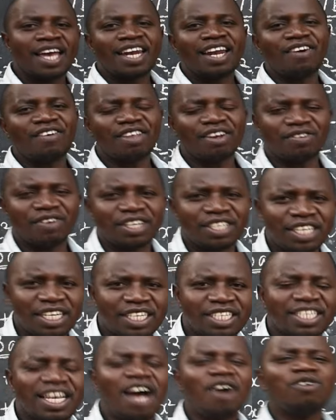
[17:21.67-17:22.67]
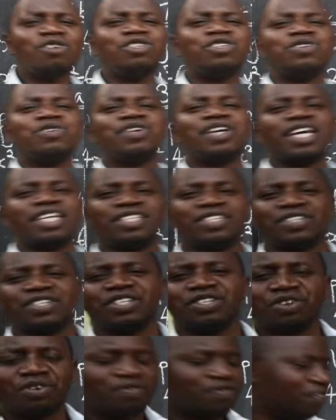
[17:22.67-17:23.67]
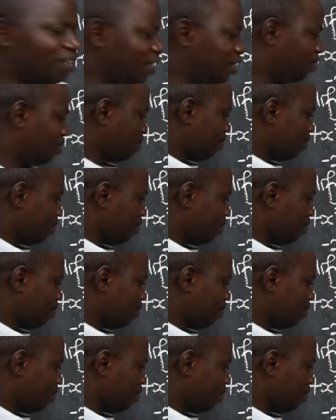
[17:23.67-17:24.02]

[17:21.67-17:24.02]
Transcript: Now the question is, how do you get rid of these